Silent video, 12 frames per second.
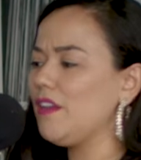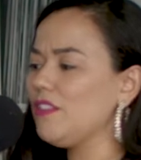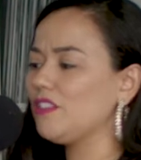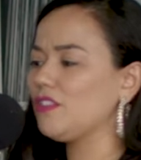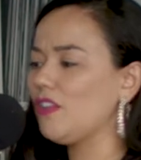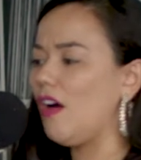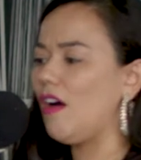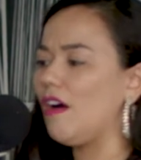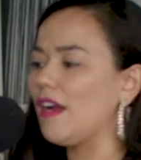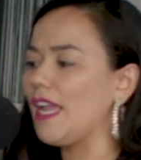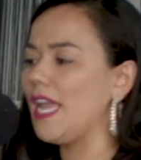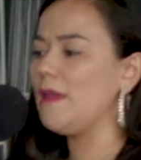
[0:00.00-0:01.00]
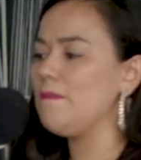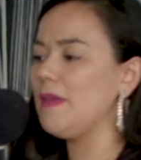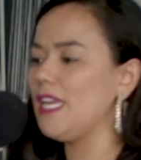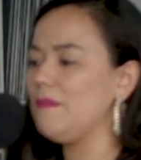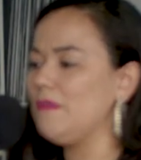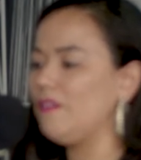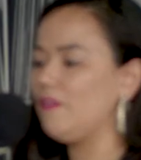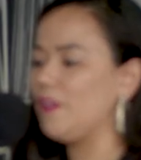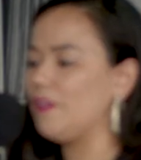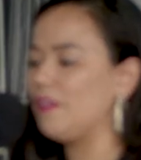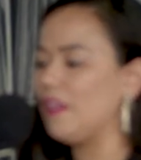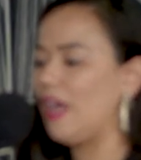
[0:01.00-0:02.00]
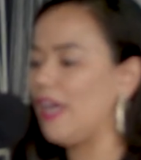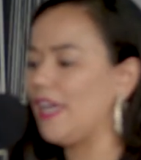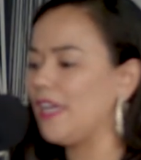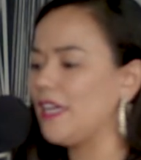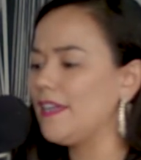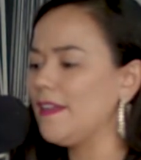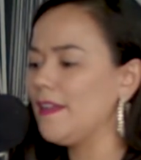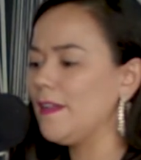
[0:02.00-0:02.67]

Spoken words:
I heard the song, it made me feel like